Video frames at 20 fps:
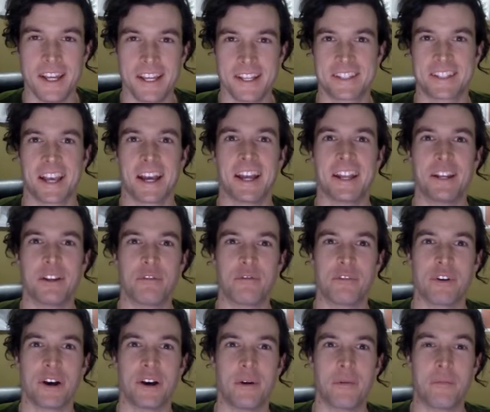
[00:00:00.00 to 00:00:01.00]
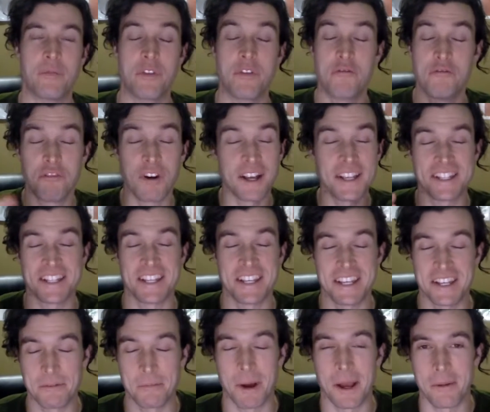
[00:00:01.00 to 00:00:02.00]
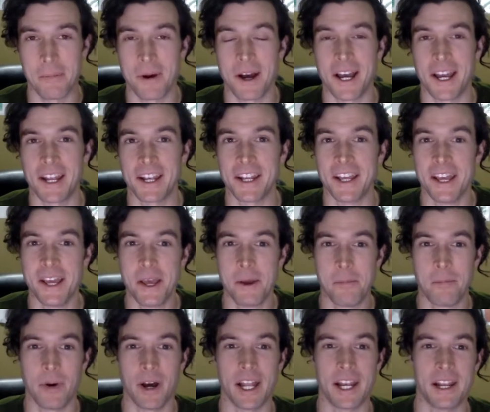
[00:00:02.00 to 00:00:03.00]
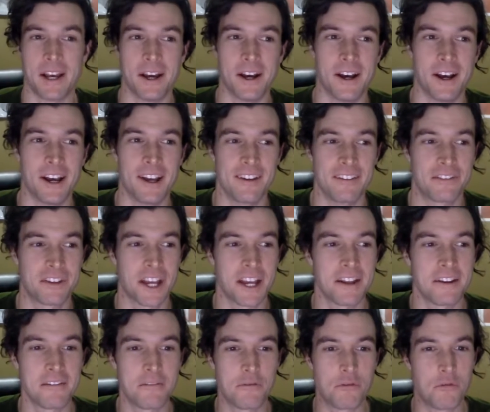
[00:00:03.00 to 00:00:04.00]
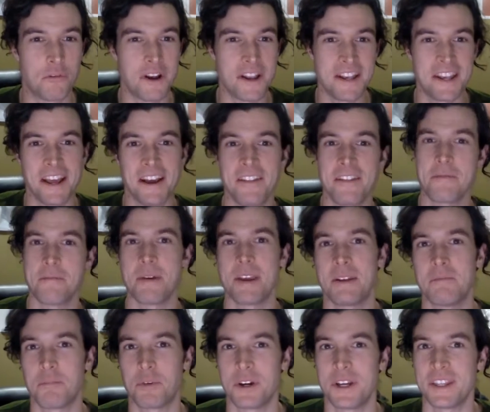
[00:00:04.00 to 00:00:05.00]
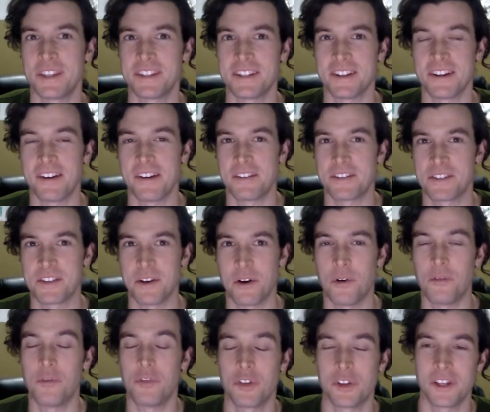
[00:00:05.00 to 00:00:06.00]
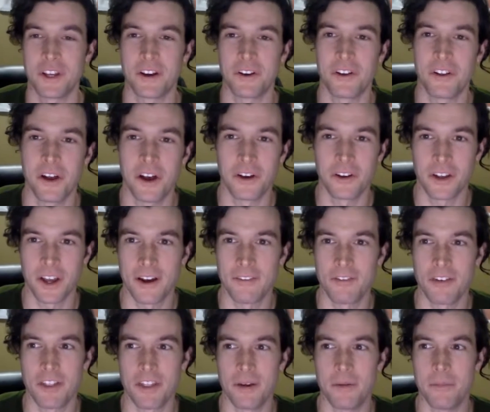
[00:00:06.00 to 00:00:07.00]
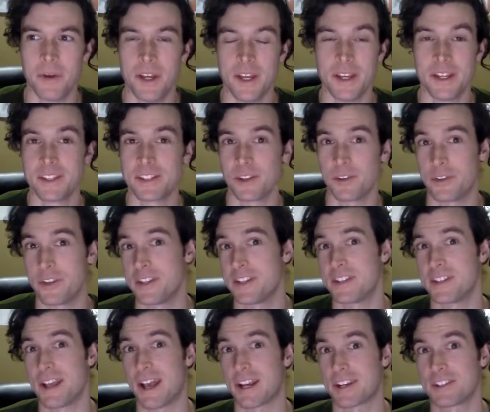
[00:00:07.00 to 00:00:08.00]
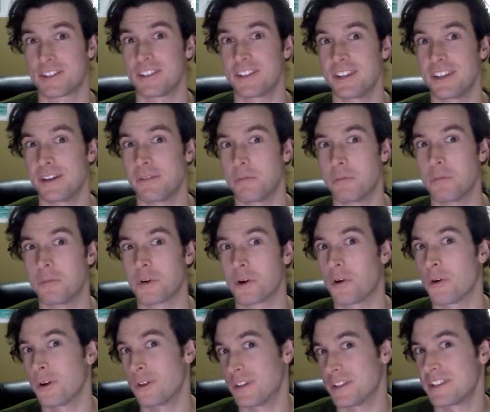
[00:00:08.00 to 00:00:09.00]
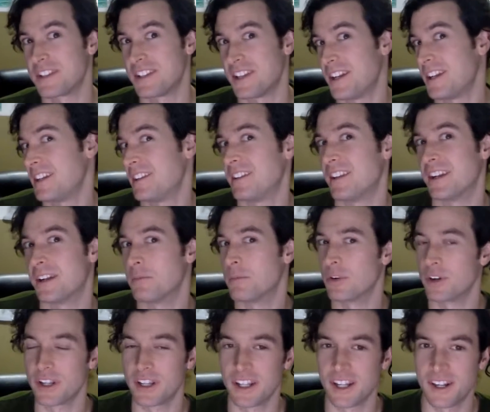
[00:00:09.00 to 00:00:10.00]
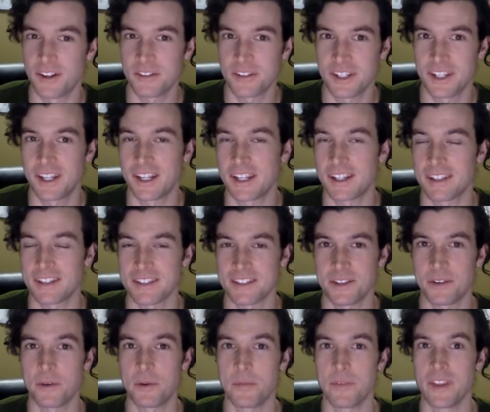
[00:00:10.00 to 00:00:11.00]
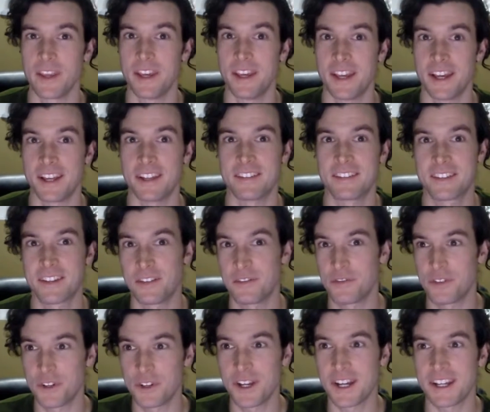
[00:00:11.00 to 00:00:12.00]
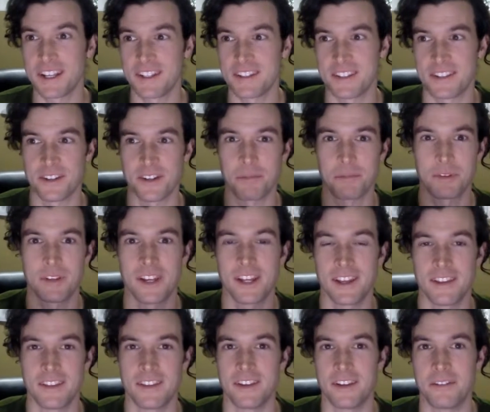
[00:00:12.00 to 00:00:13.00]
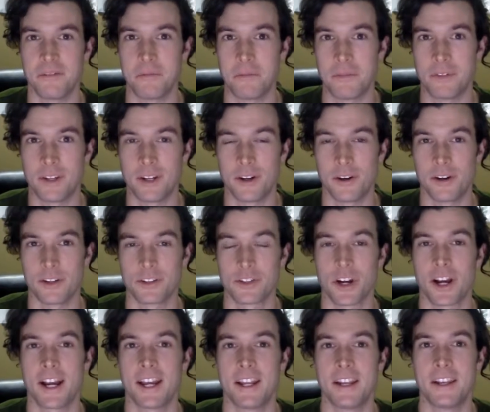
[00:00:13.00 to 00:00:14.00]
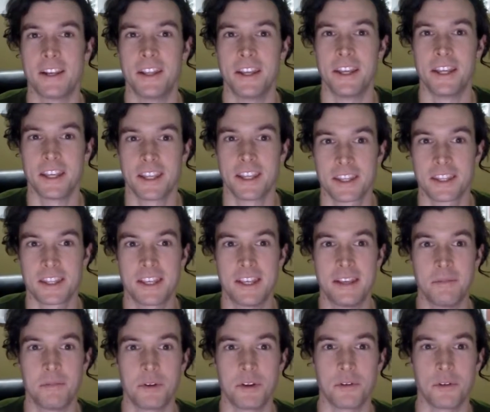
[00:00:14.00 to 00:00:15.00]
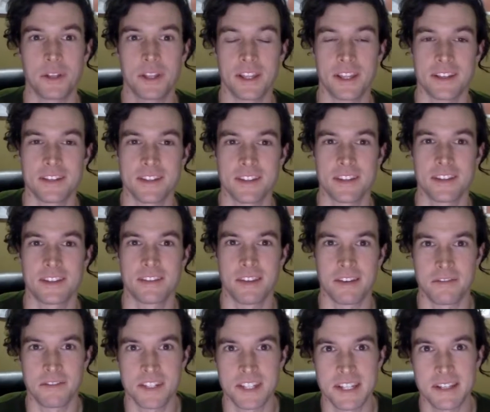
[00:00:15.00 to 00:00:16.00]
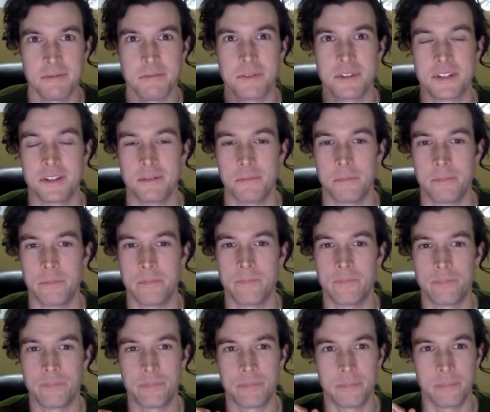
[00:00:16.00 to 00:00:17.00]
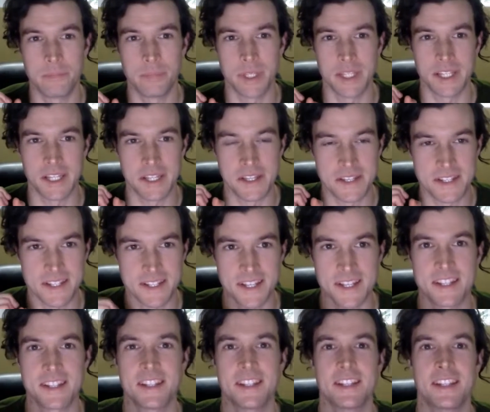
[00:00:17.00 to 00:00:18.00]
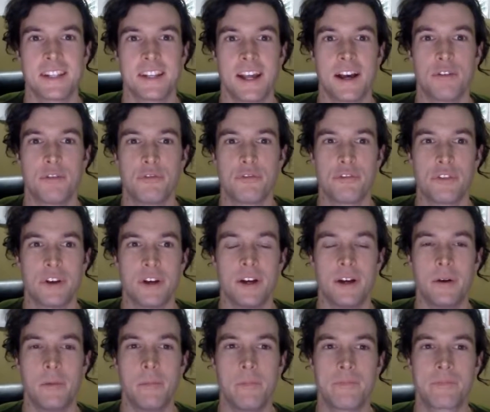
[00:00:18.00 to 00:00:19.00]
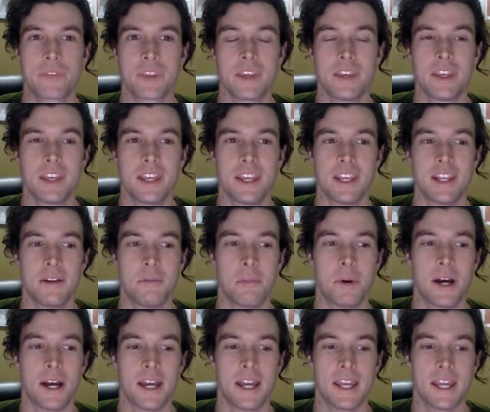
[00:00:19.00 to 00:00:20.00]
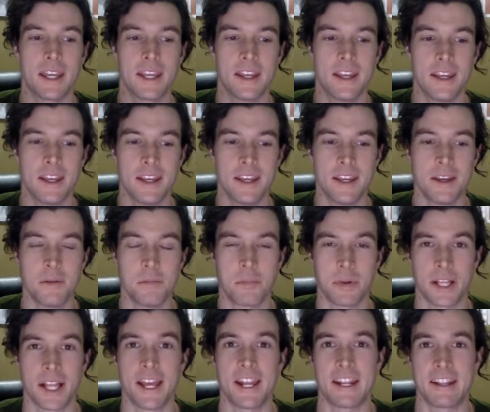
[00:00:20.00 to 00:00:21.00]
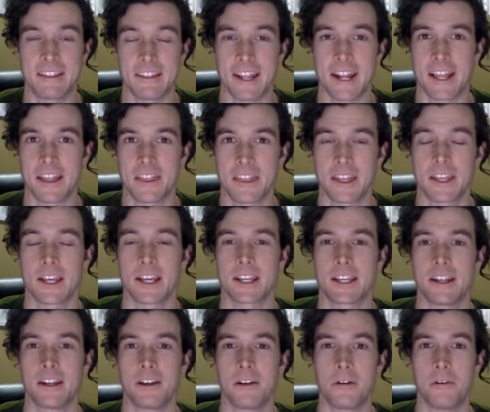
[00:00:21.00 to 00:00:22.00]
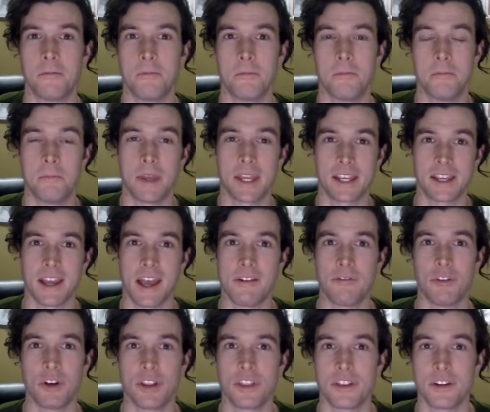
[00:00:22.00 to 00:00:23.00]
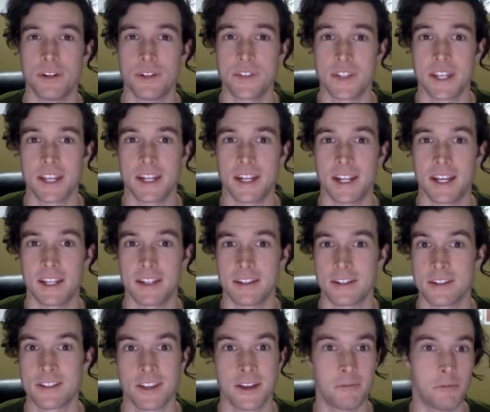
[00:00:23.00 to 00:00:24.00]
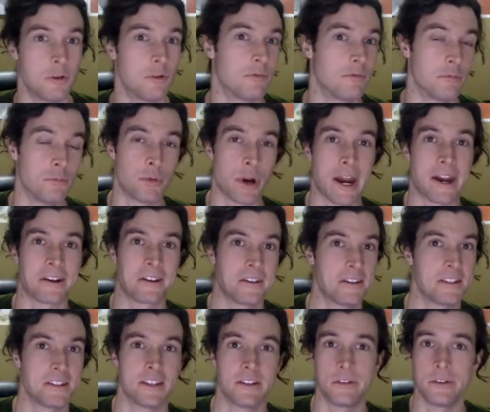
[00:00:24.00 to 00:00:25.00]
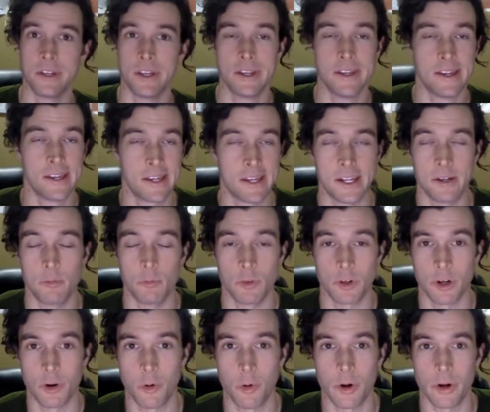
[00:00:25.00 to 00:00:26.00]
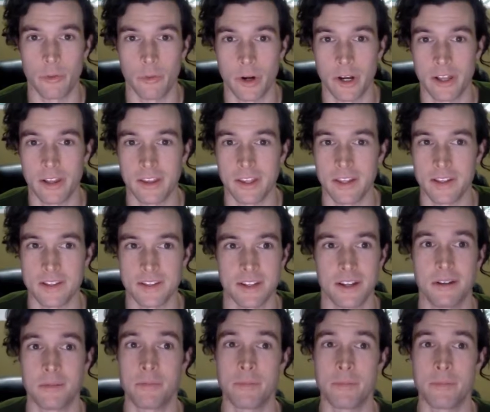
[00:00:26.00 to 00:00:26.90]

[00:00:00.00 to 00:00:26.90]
is kind of fuzzy in my mind, but I've kind of written down the main points here, and so hopefully I'll cover them. So this is actually I'm recording this tonight, and then I'm putting it up tonight. So that's good for you guys. You're up to date, and then I'll try and keep doing this. I've seemed to be consistent enough in my planning that I think I can make every Thursday night just come home from practice and record one of these.